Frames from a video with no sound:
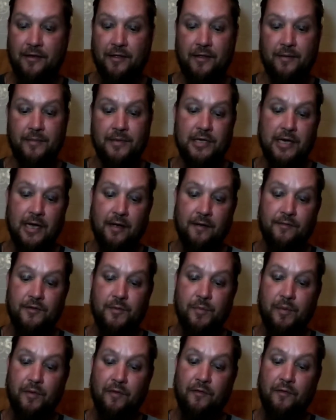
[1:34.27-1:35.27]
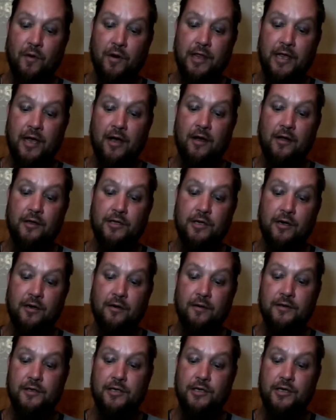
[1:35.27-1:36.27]
themselves before the altar
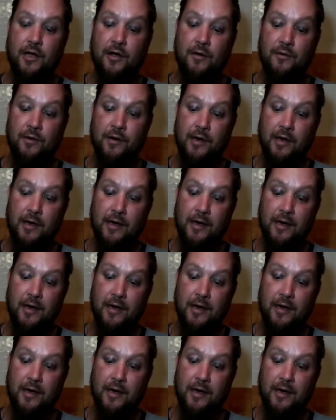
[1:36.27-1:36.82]
in stone,